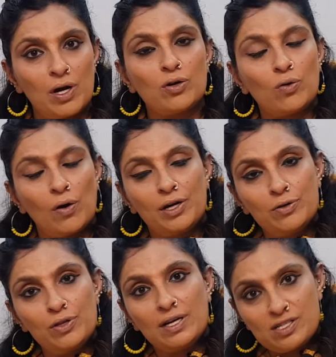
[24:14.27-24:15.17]
according
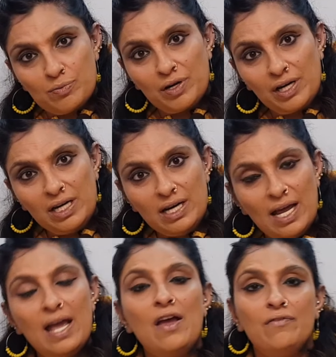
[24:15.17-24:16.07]
to the customer need.
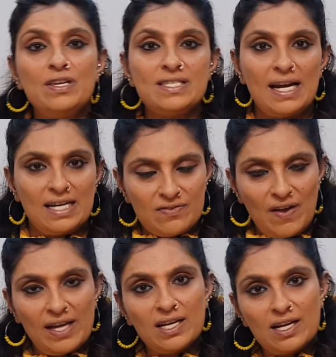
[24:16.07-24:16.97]
We
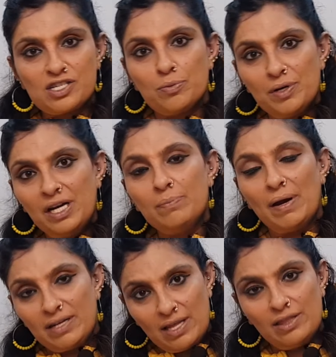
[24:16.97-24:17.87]
satisfy the customer need
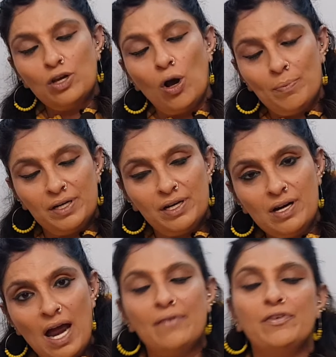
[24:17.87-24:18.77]
better than the
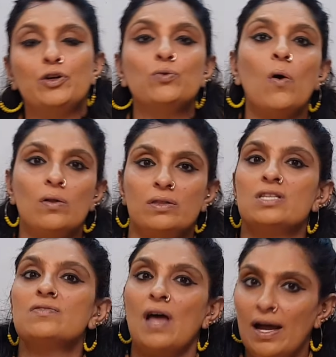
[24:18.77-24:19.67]
competitor, and we do all
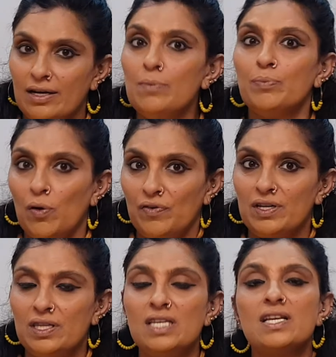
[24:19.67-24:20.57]
this at a
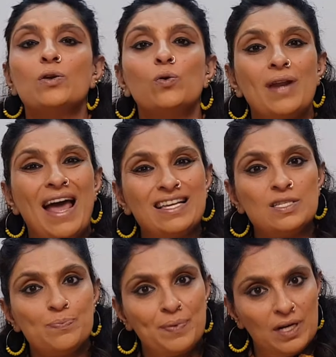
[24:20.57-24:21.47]
profit. These are known
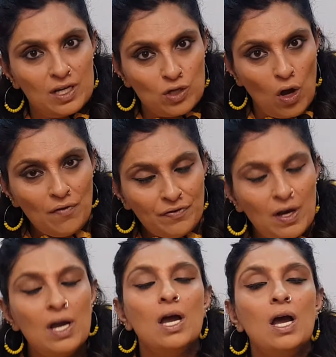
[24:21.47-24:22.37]
as pillars of
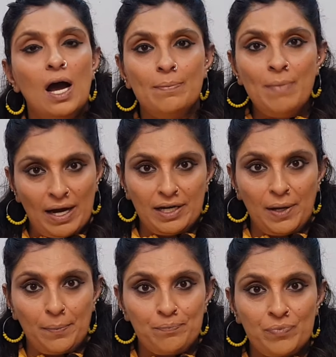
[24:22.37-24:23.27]

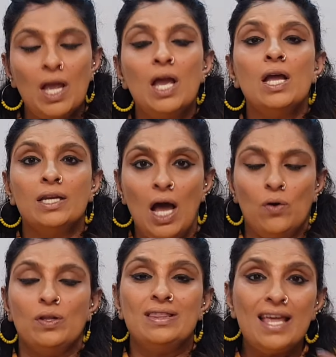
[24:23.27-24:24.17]
marketing.
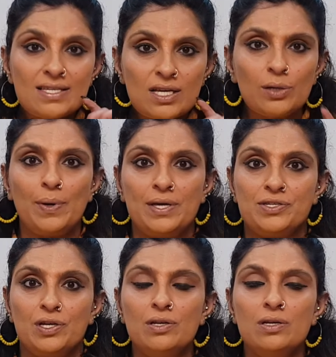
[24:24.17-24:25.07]
Now, there is a
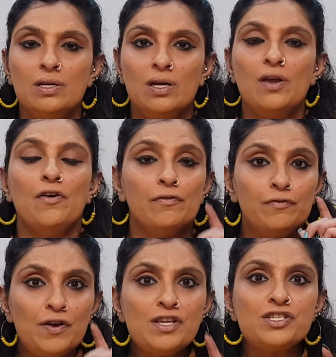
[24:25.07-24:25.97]
question:
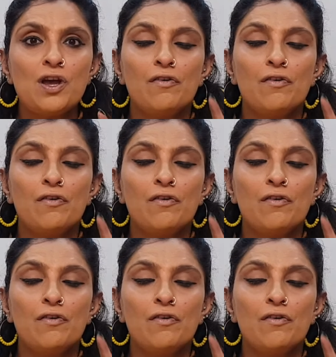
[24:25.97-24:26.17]
which